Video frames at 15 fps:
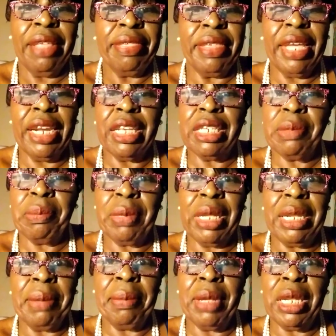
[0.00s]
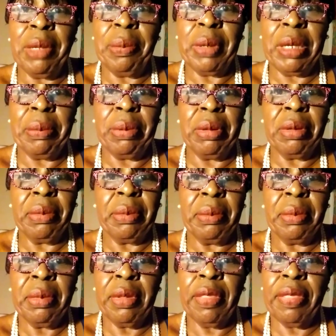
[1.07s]
That is many, many people
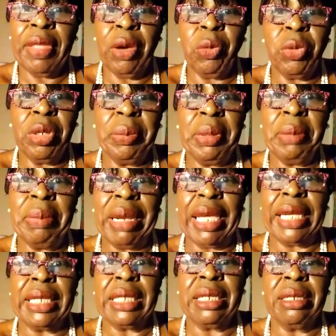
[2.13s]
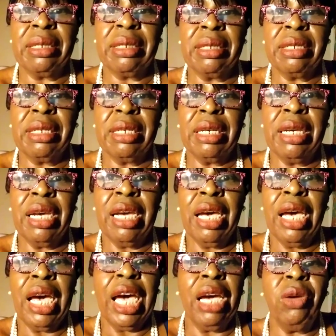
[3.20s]
that will be blessed.
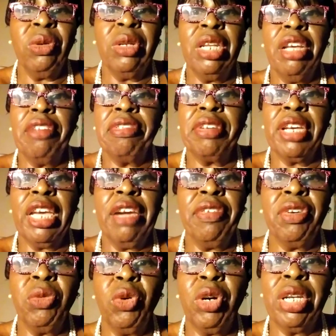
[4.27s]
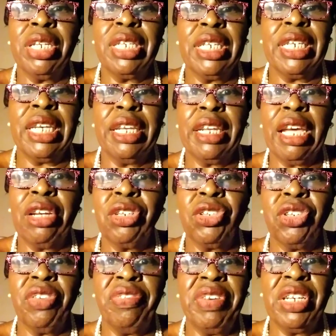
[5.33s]
I would love for everyone to get out
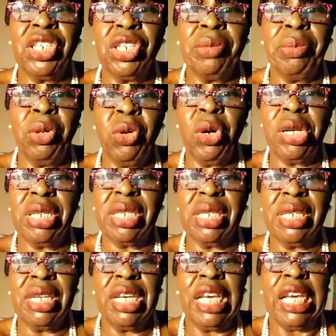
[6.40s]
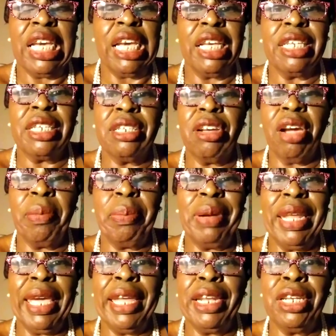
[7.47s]
your vision boards and start
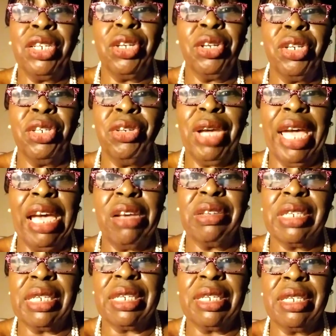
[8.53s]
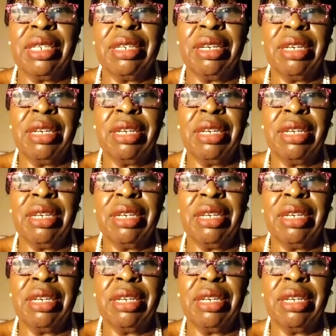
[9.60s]
planning your new houses.